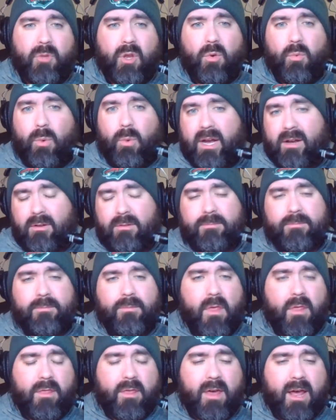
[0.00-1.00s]
well,
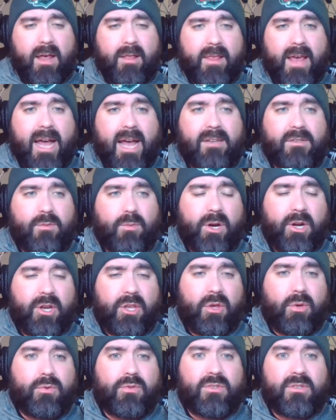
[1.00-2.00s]
then that's where
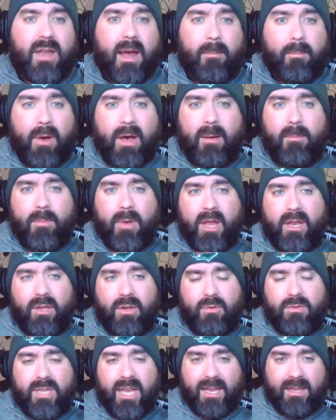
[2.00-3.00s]
you step up and you
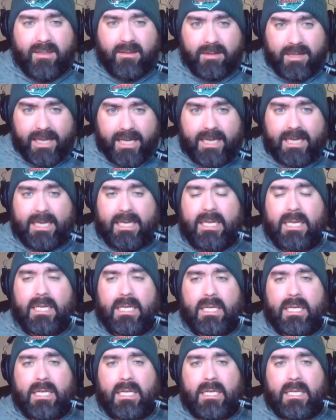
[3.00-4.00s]
take the lead,
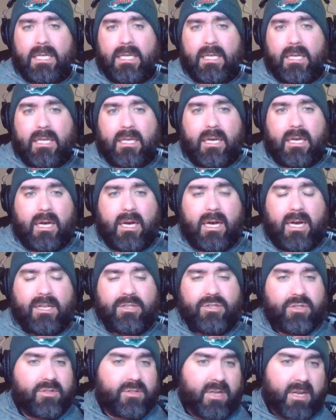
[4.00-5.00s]

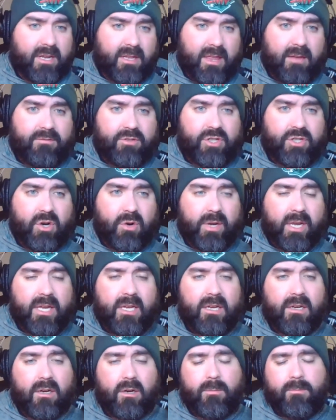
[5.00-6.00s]
just like they've shown
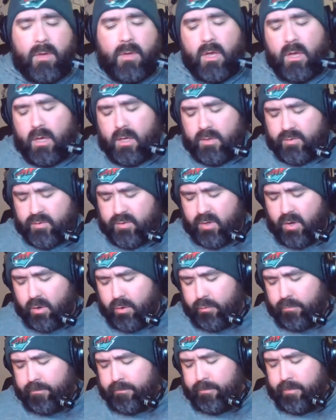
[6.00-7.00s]
here.
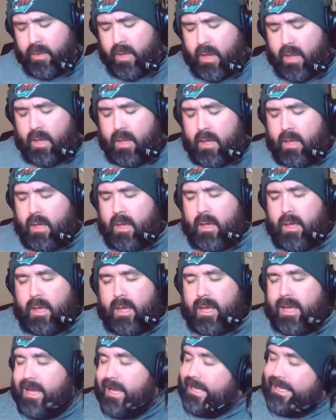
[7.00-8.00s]
So
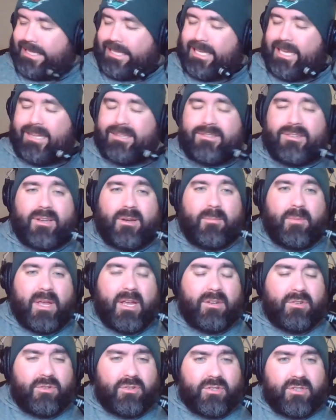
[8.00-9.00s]
it's going to be
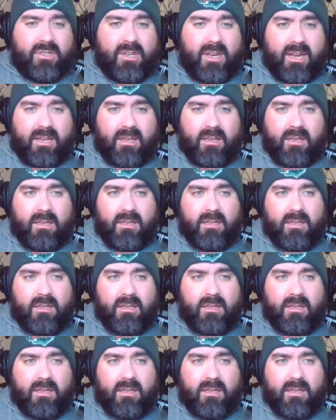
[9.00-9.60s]
interesting